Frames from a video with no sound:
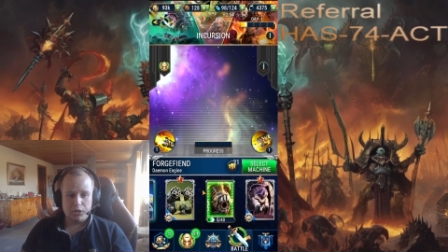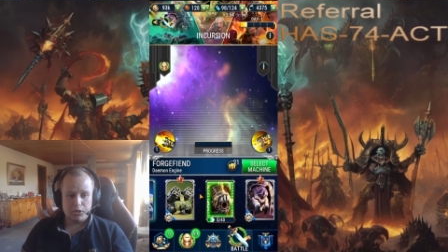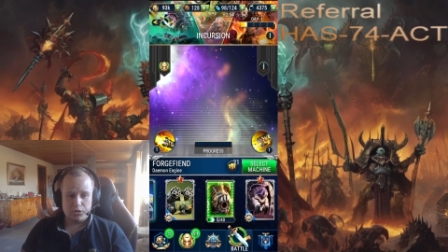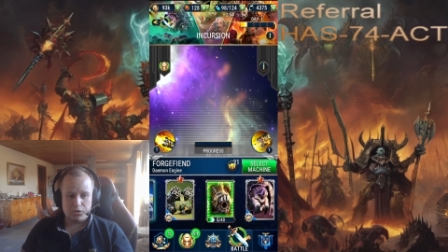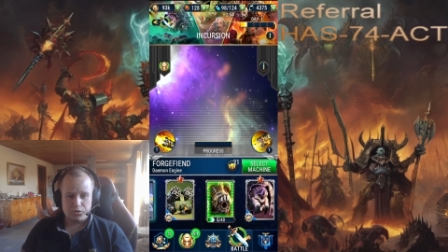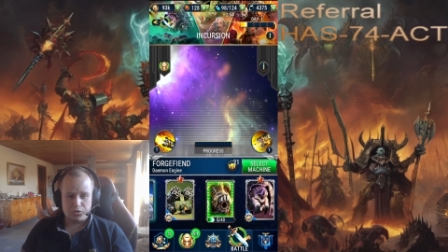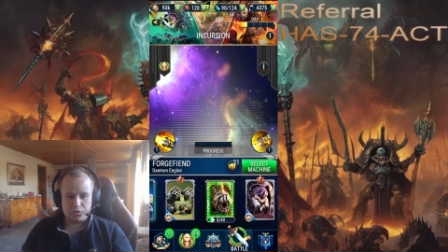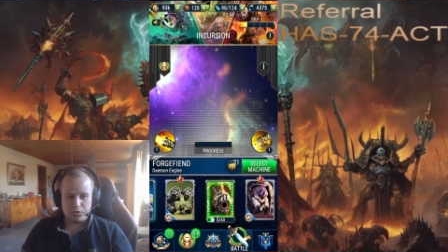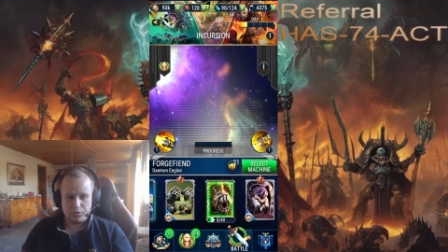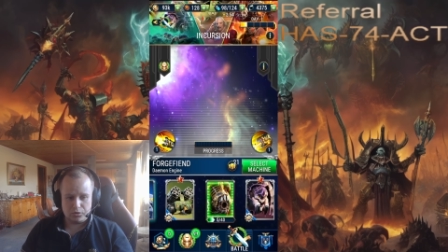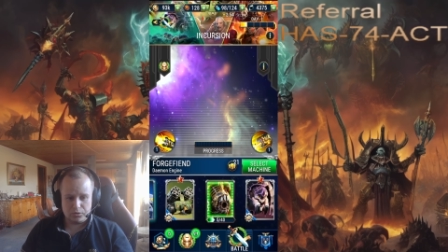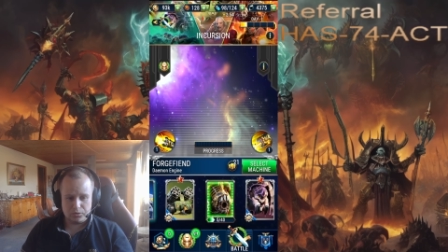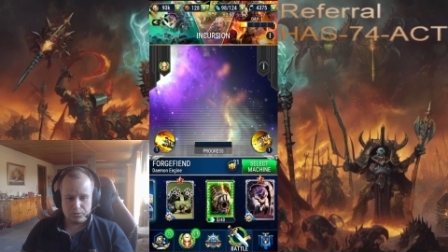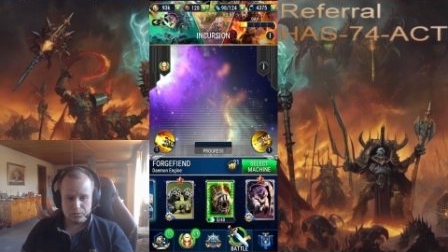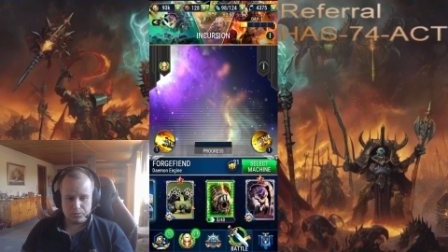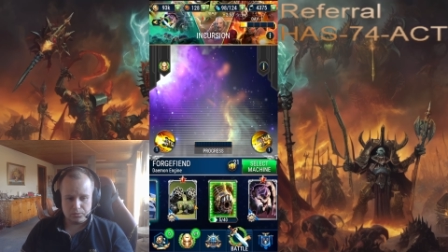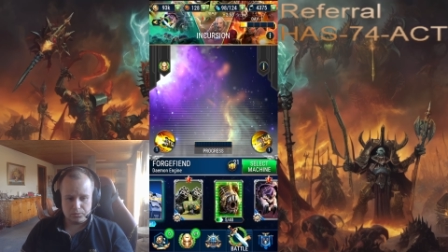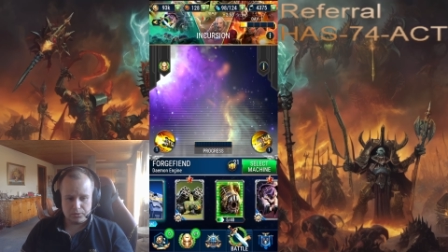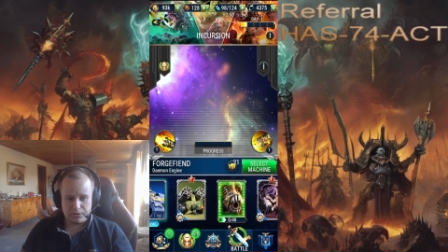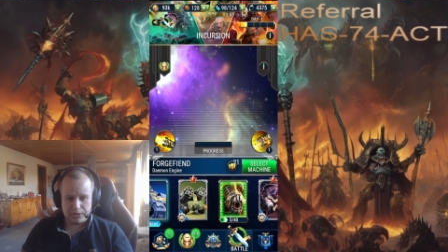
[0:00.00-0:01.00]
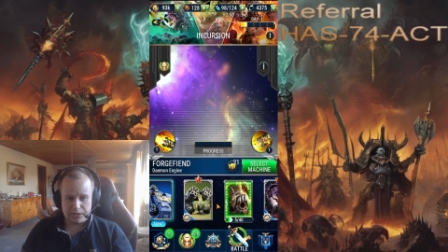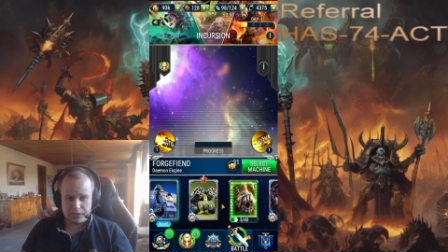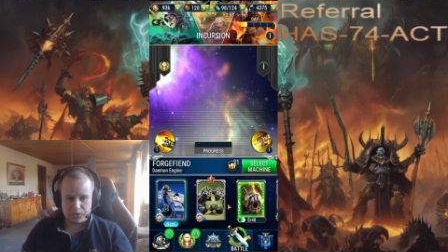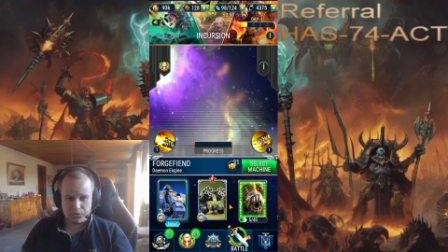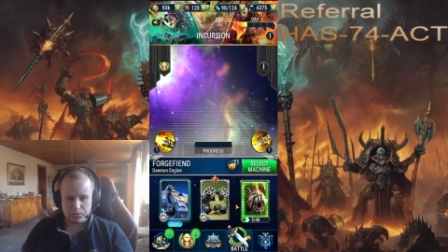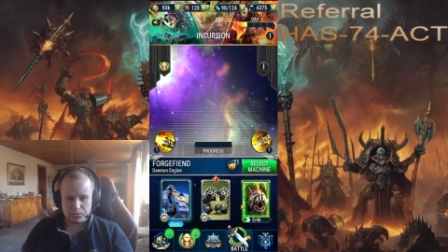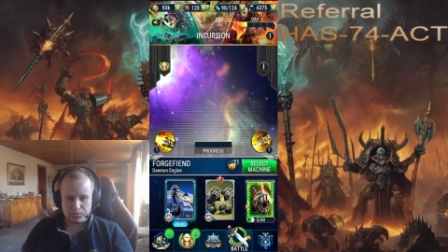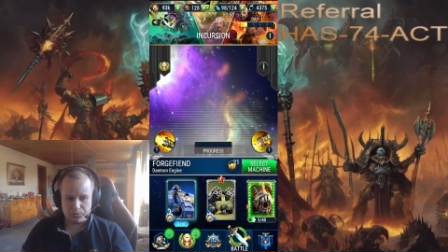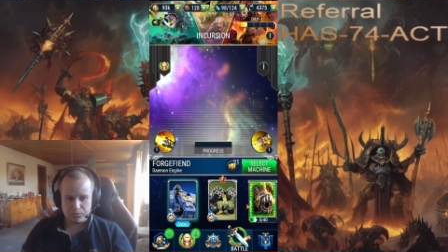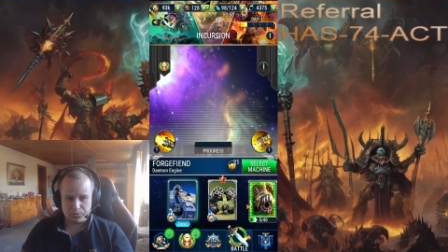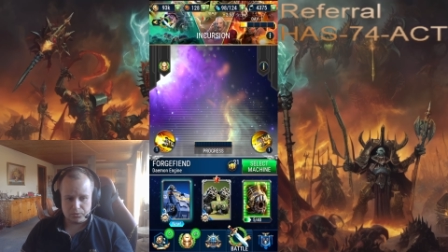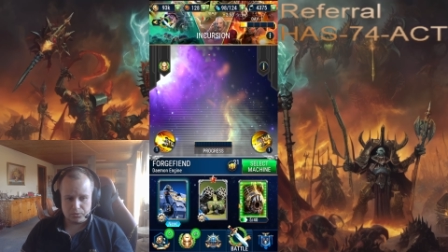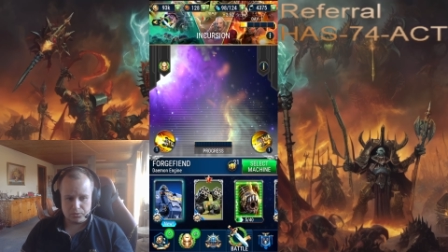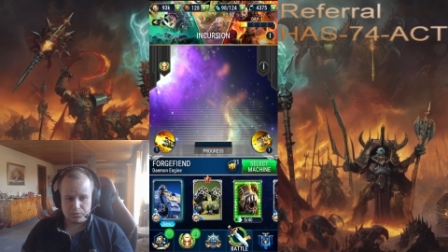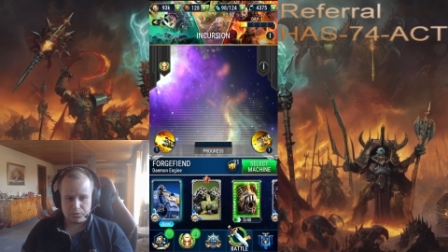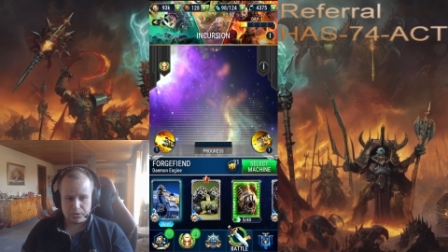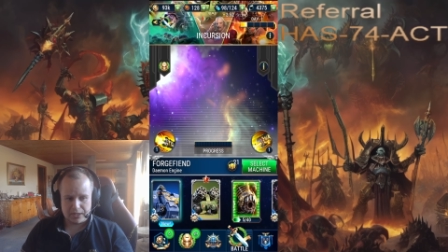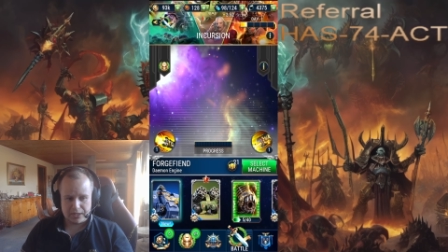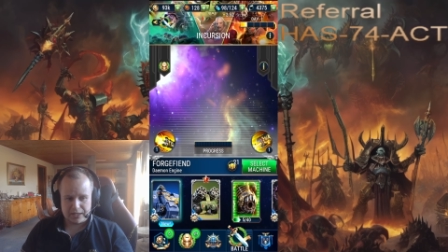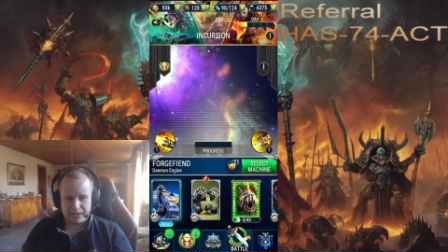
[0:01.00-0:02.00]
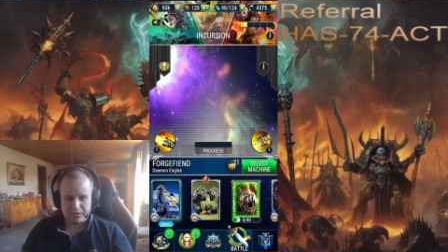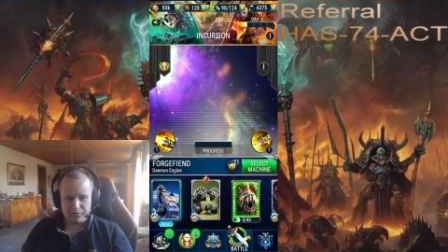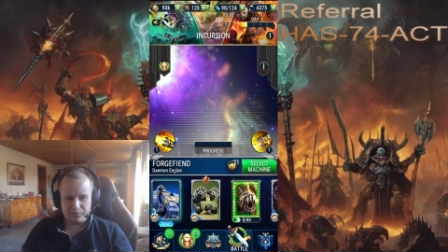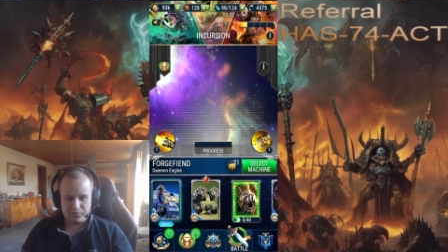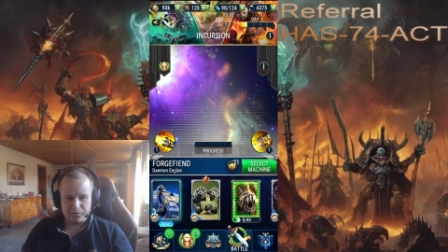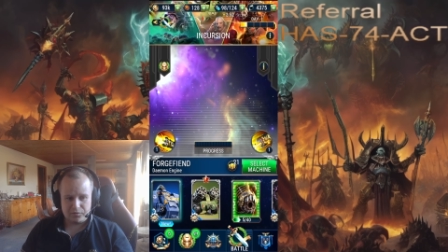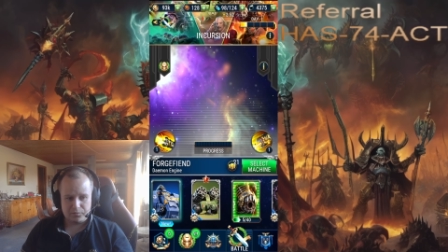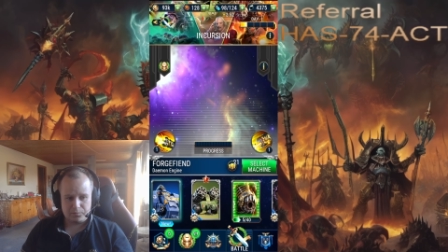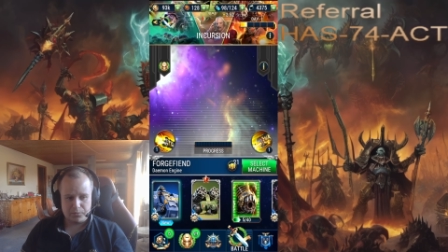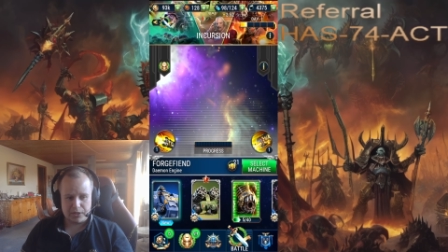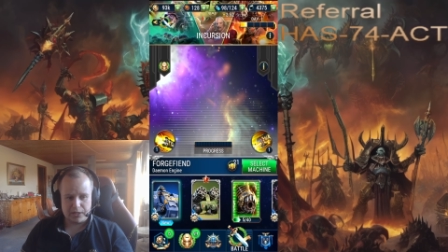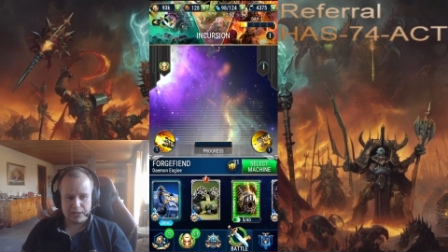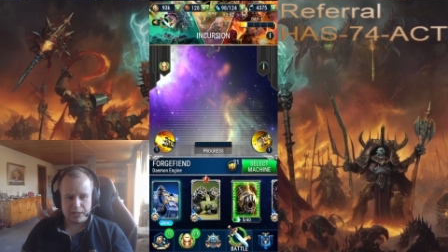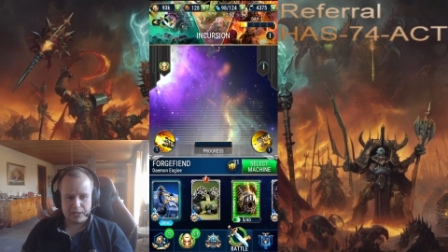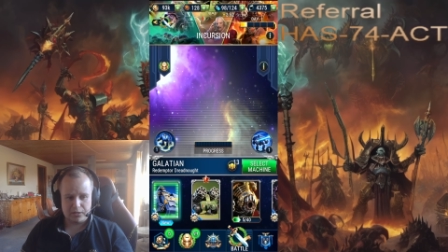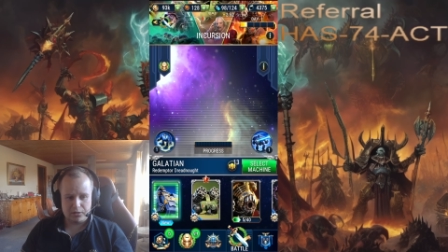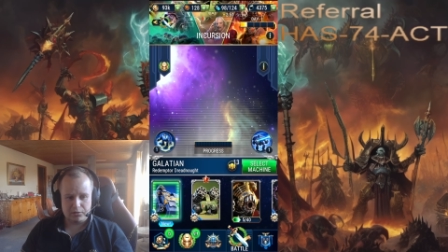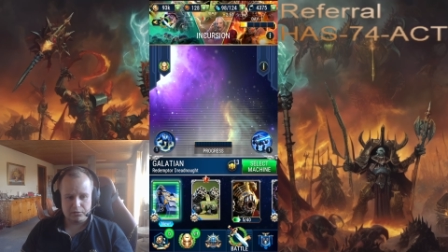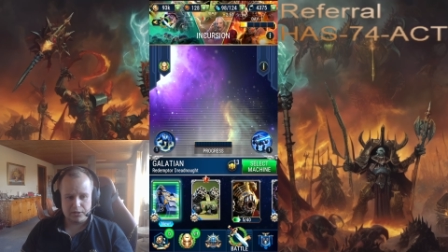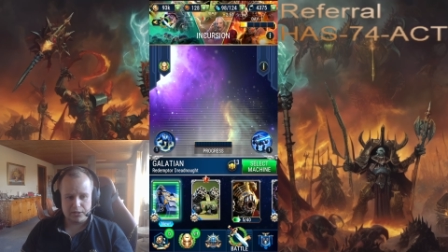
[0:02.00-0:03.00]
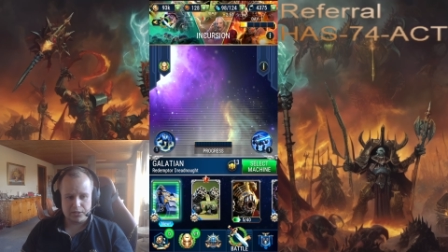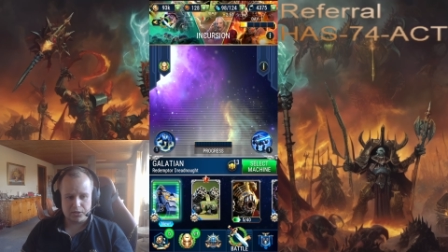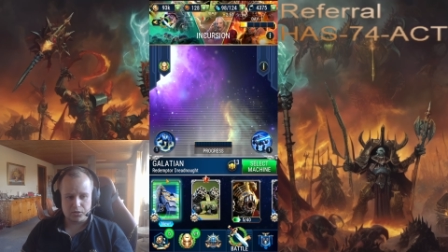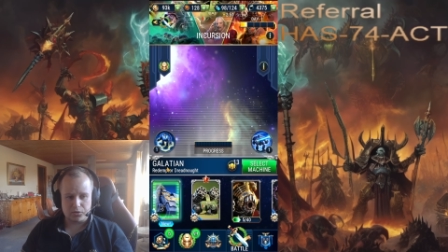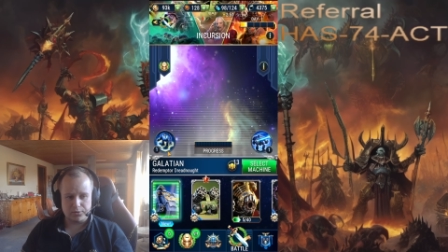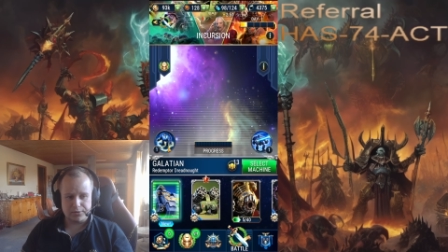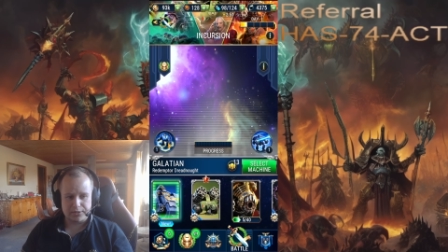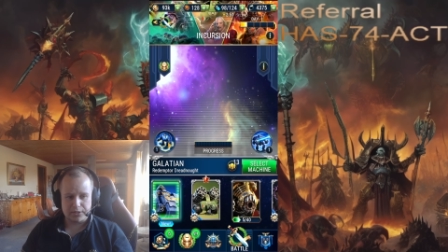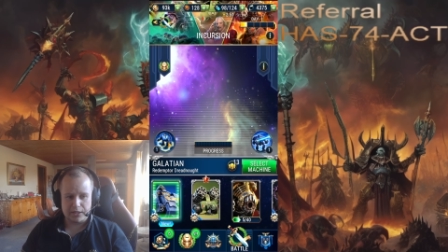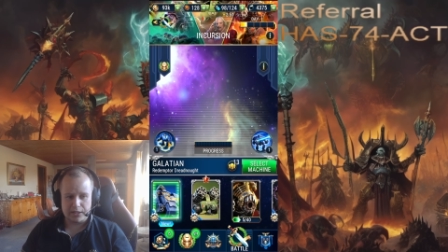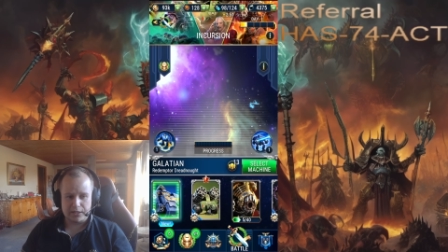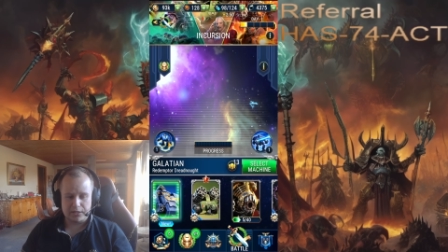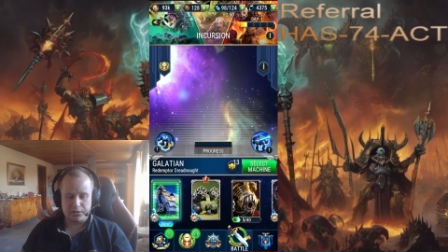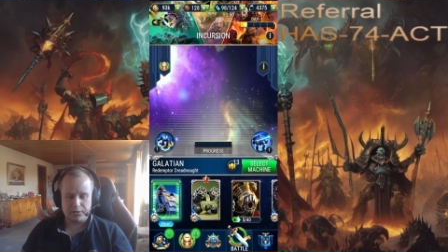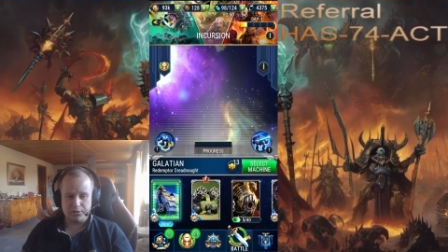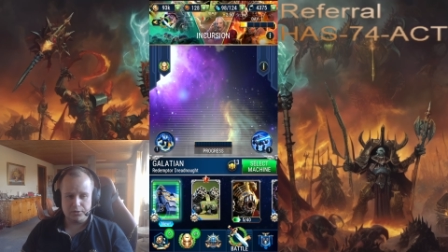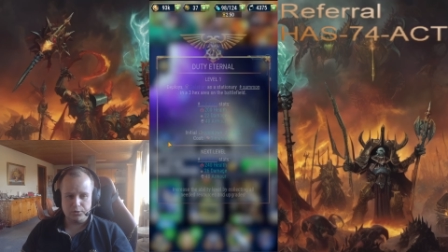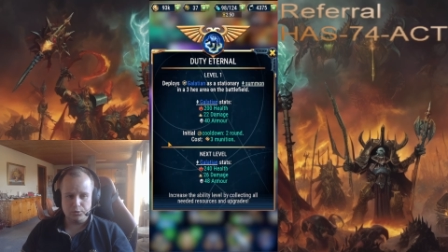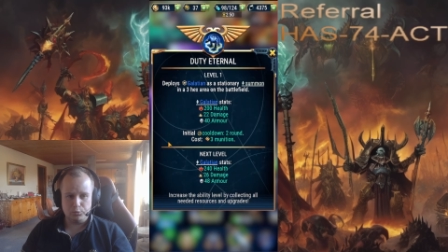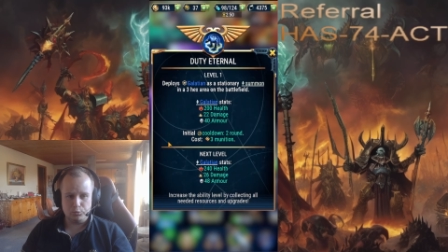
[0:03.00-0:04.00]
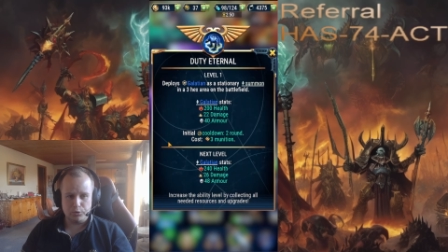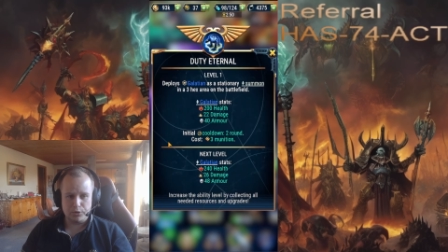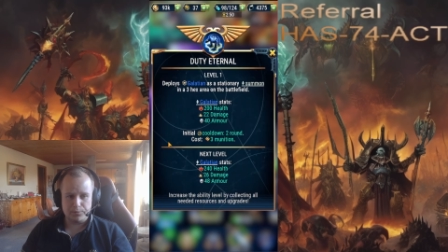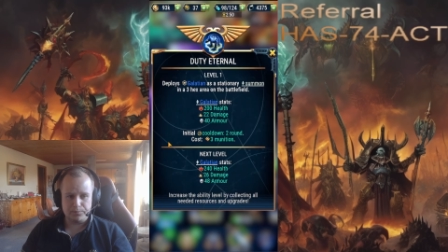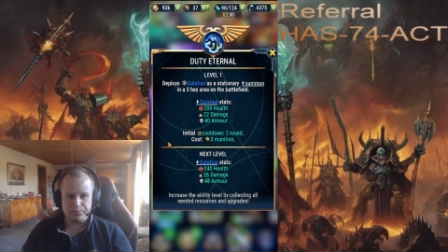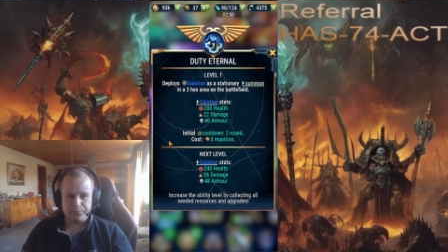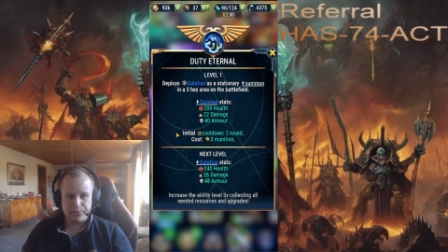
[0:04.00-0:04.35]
So it's also good to have. But now let's look at the new one.